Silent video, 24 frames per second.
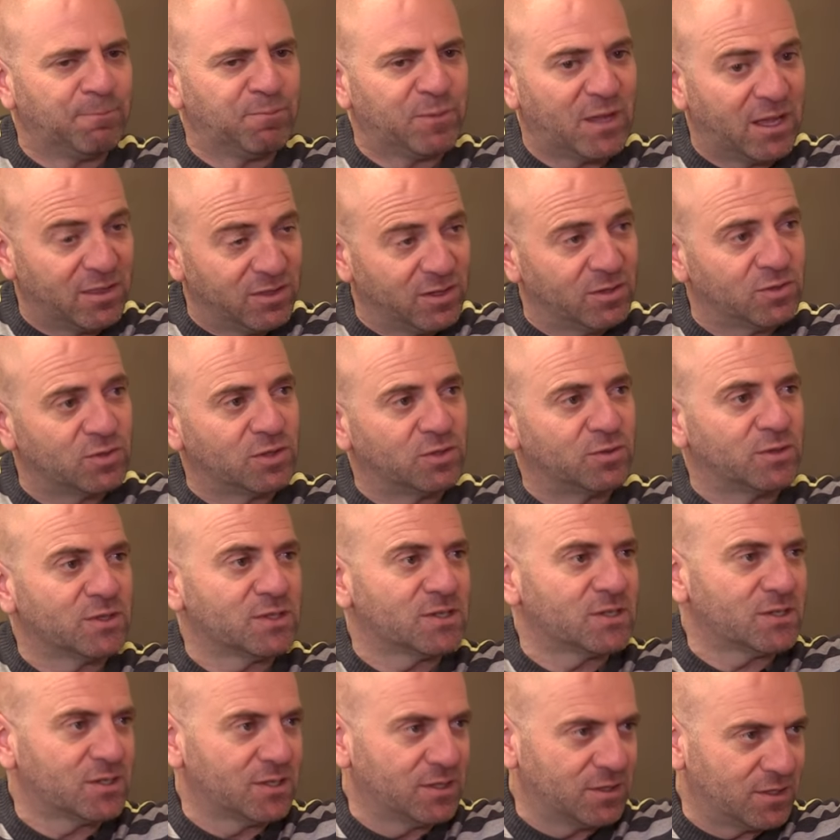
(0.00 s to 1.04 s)
and then to
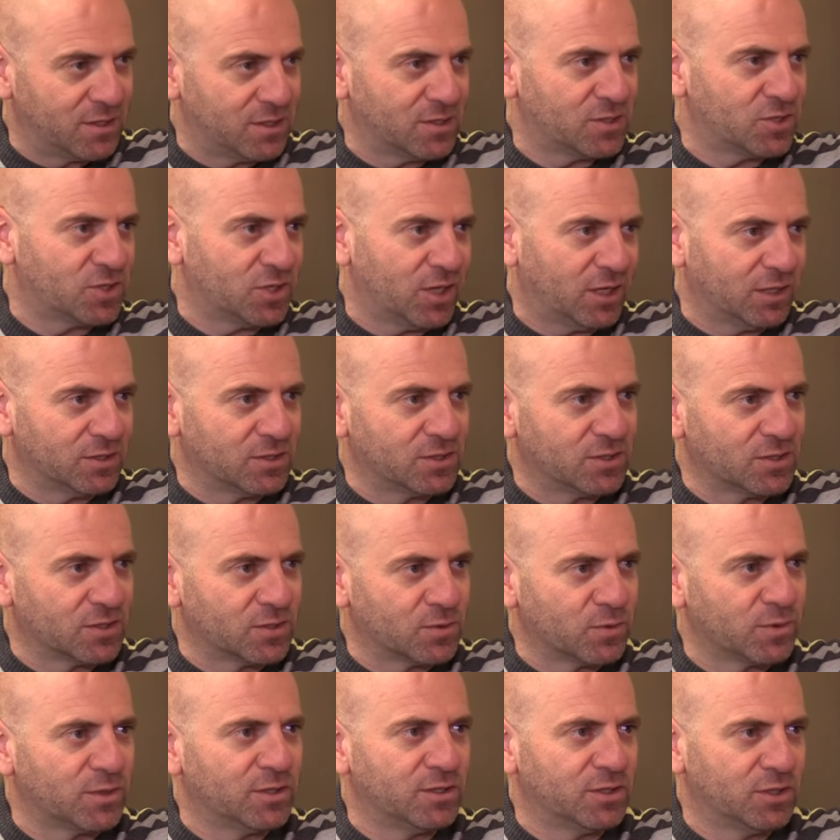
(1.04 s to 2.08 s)
address these
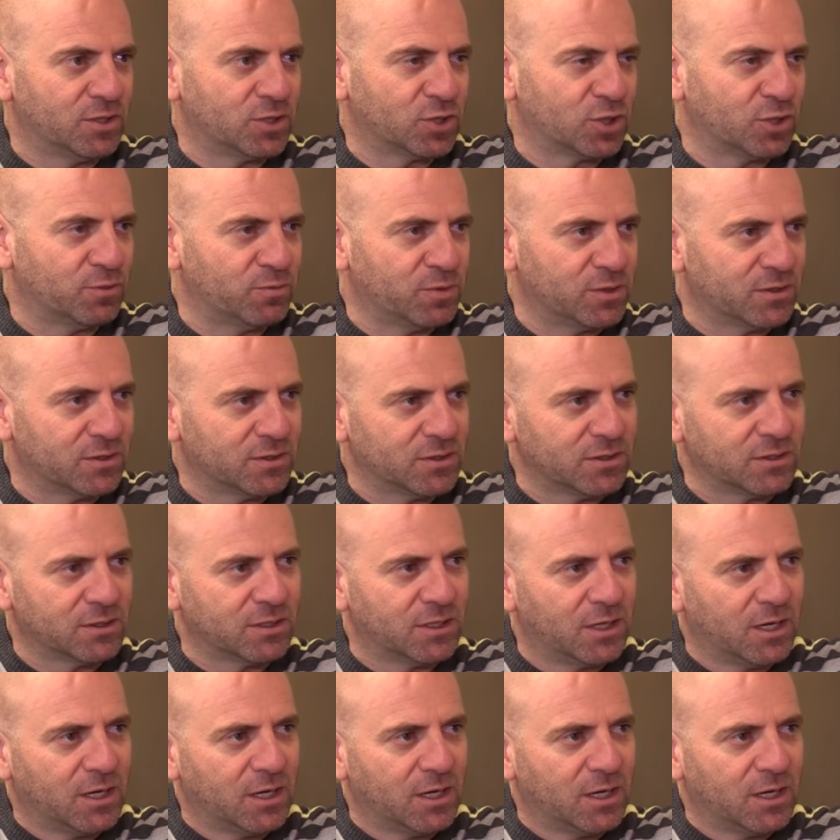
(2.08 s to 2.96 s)
challenges within each community.